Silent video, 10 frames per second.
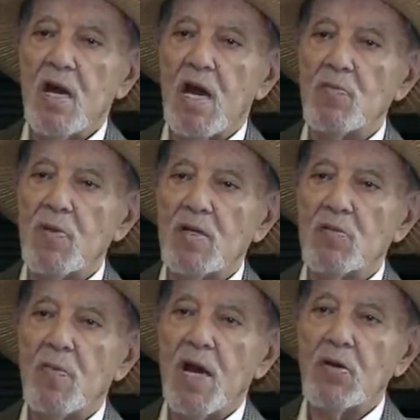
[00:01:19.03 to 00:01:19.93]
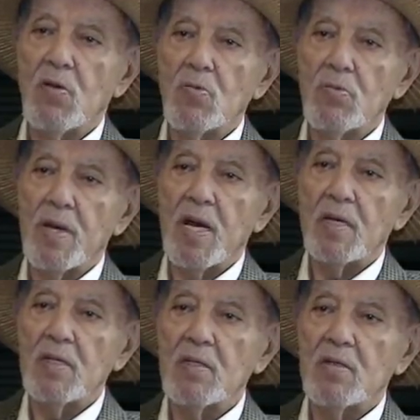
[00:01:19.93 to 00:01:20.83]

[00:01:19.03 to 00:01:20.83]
I made my own band,